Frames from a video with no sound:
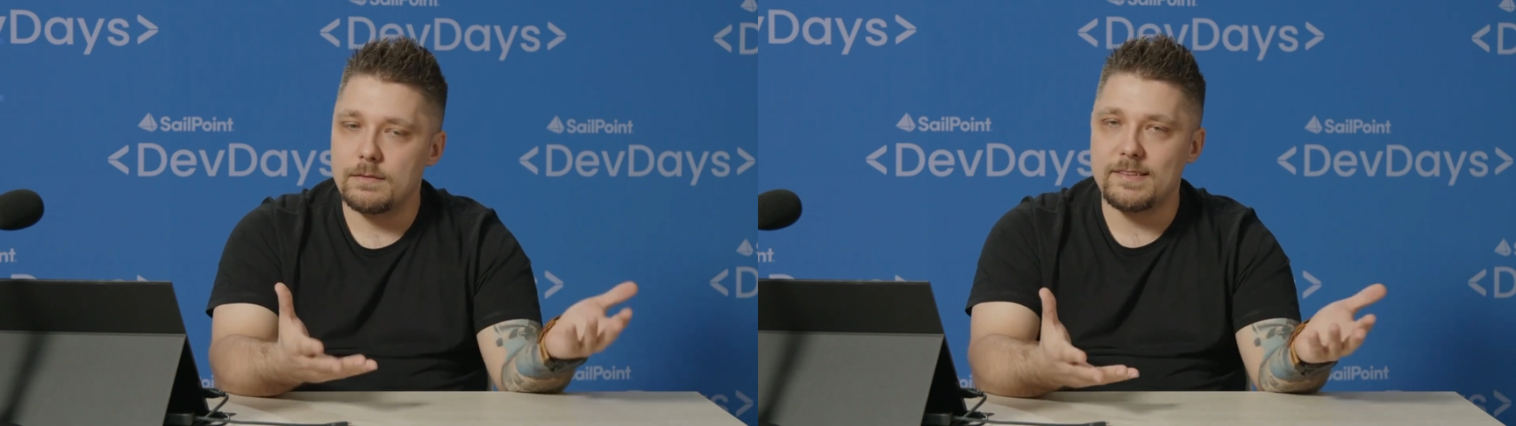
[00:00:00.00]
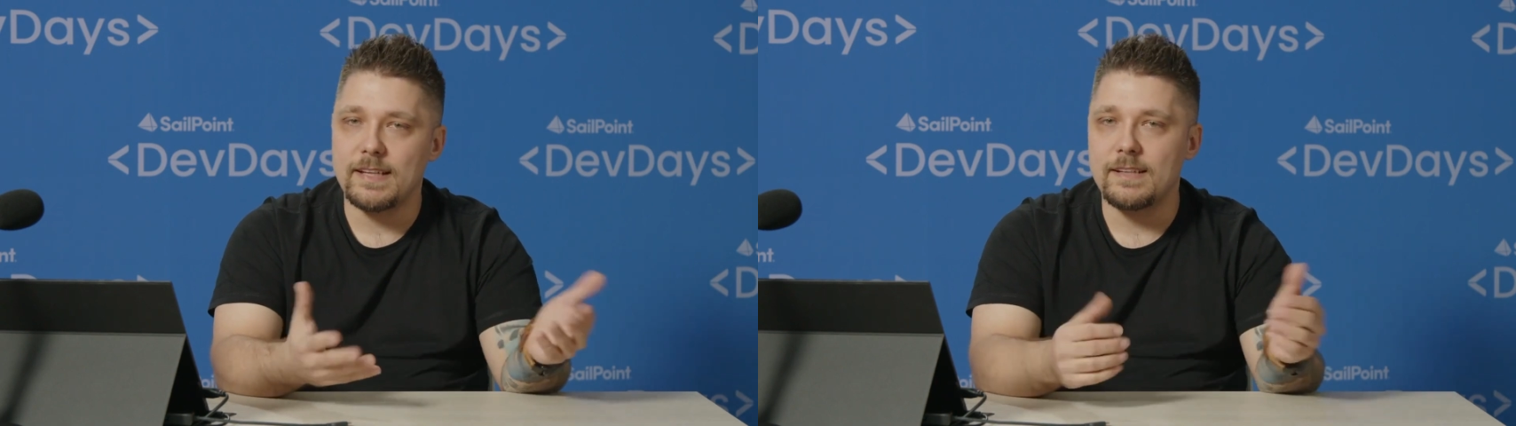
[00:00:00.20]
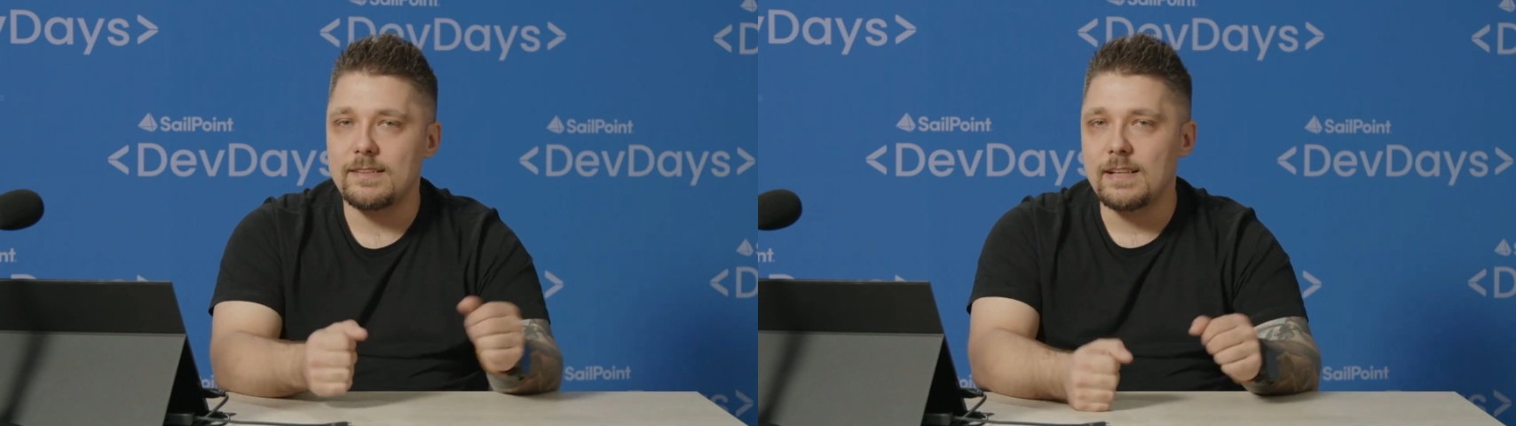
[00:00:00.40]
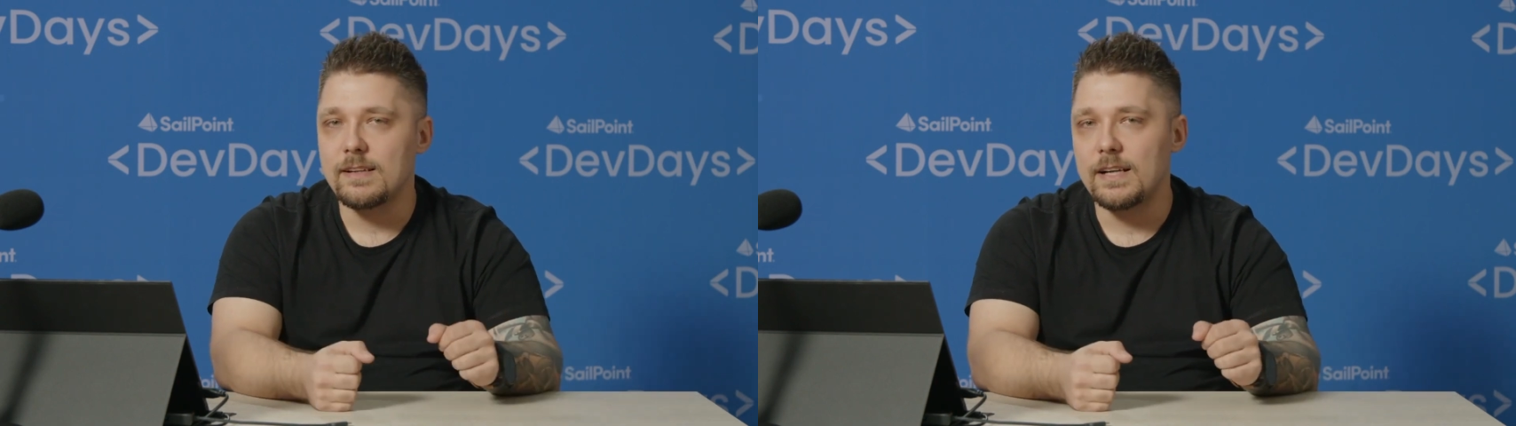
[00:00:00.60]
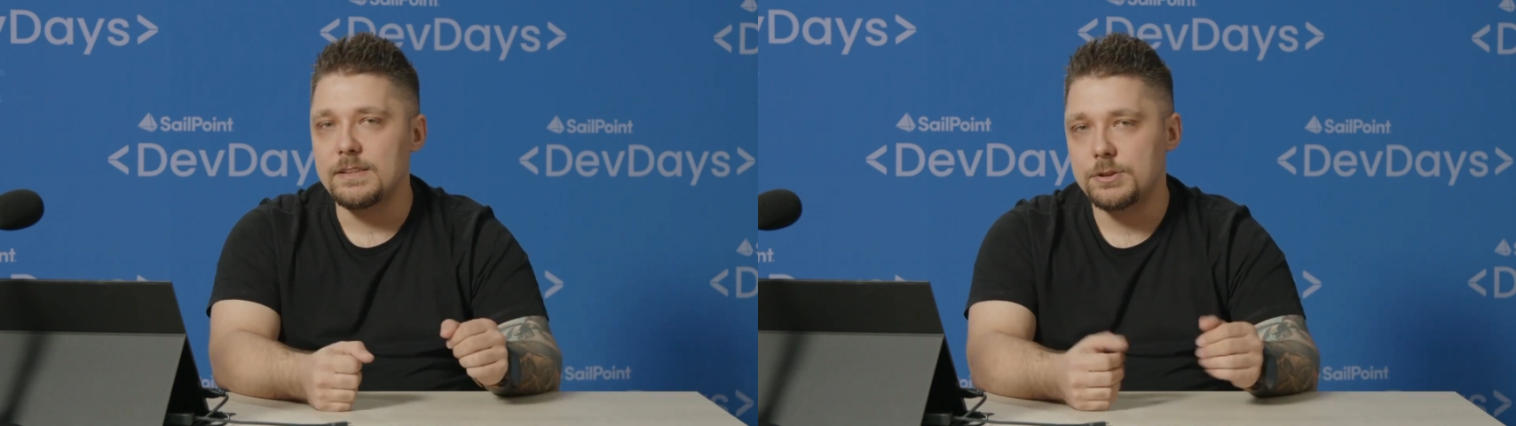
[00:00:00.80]
Second task
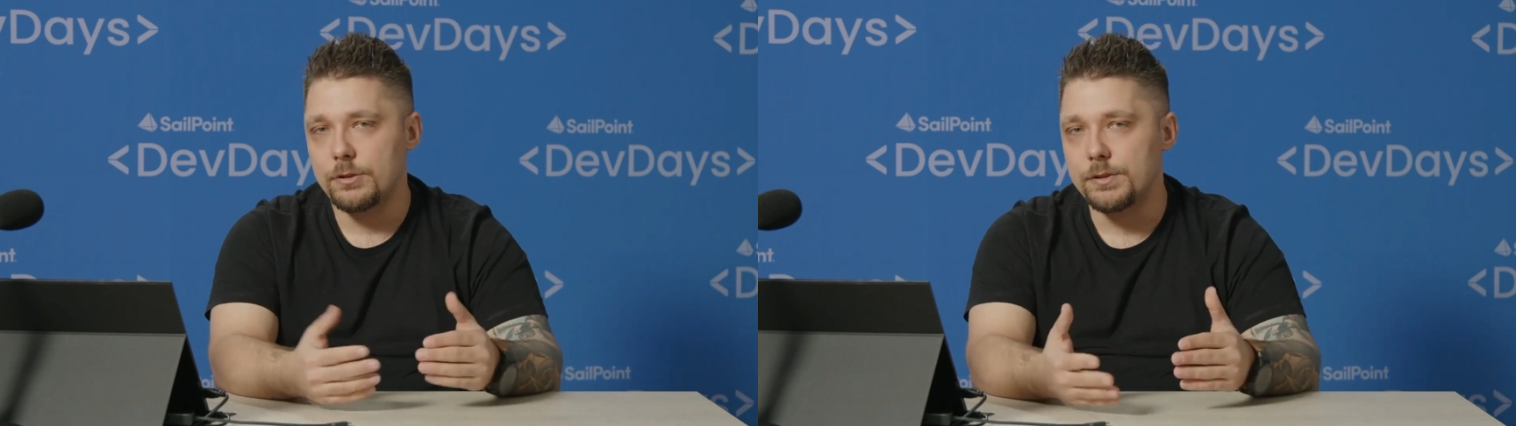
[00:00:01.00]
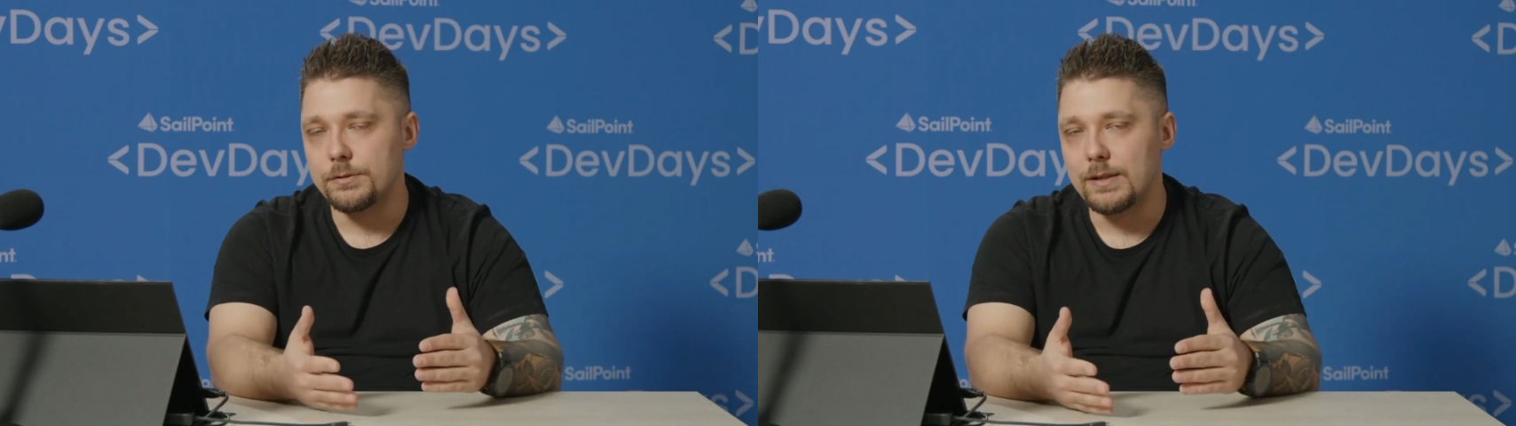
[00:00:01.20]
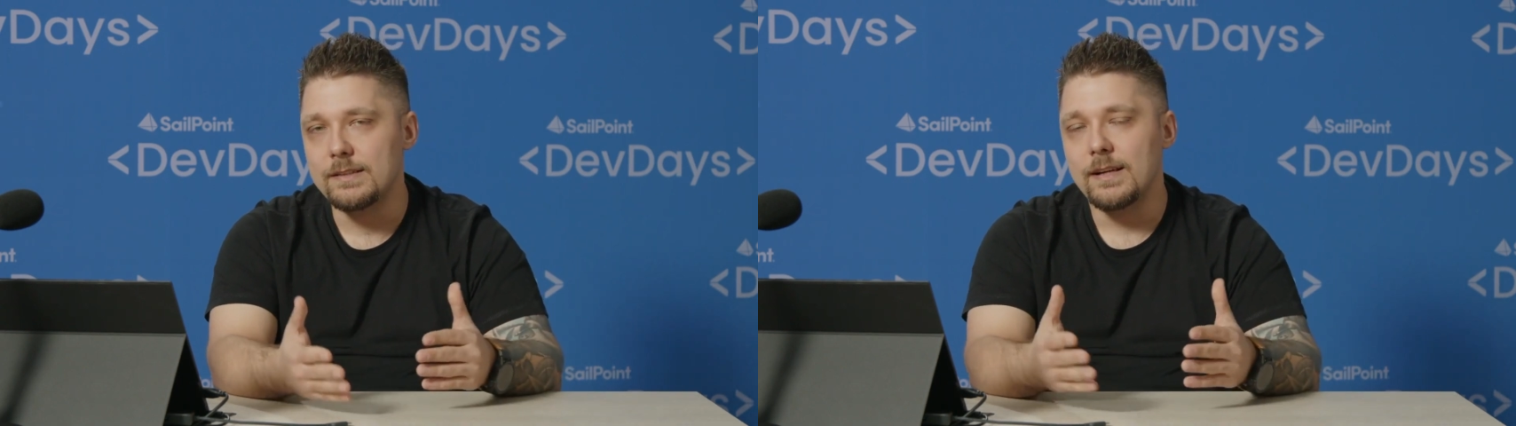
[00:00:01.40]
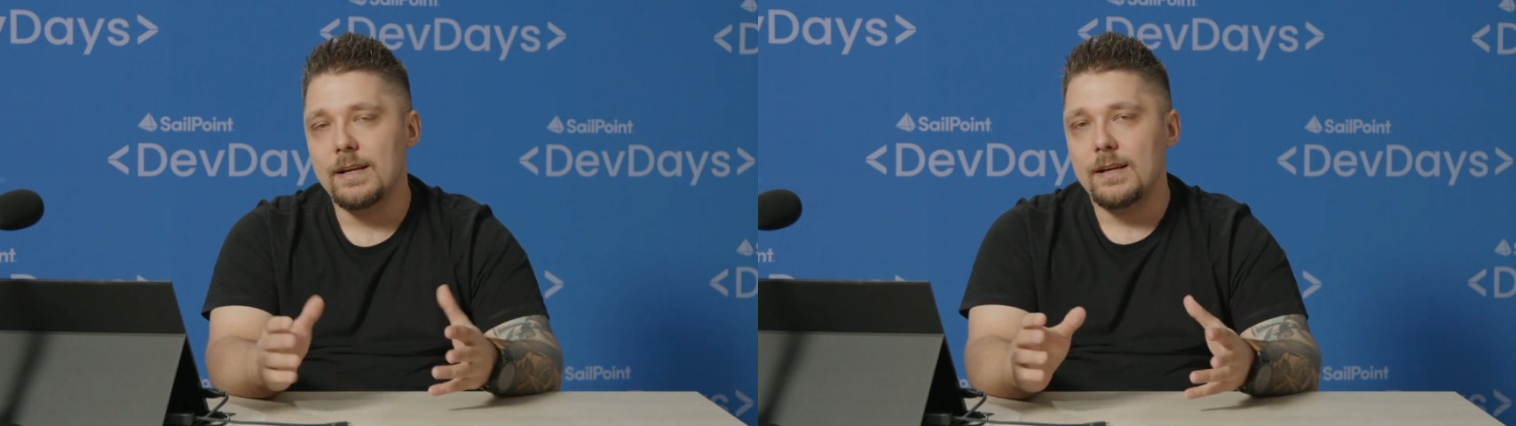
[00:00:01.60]
I showed you, right?